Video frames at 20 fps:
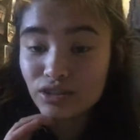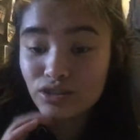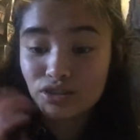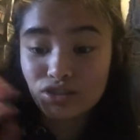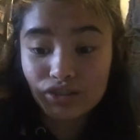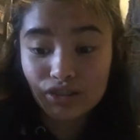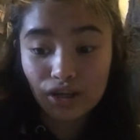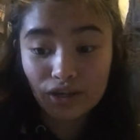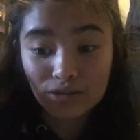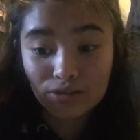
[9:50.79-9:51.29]

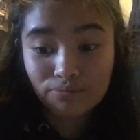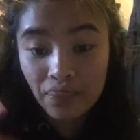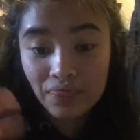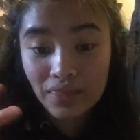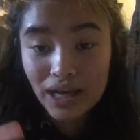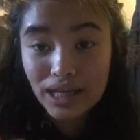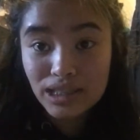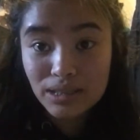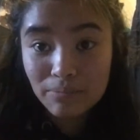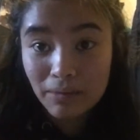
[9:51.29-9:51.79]
So
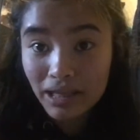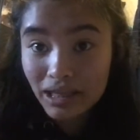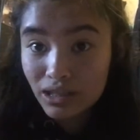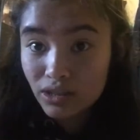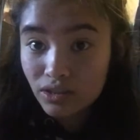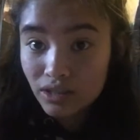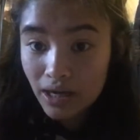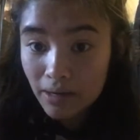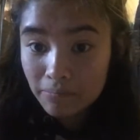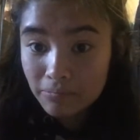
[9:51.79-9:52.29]
that's my
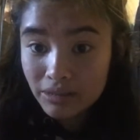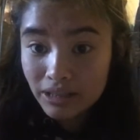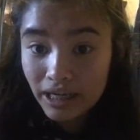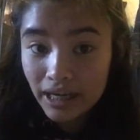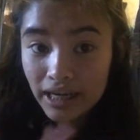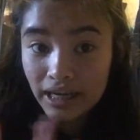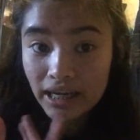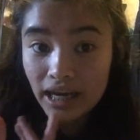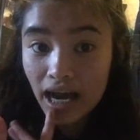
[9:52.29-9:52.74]
little update.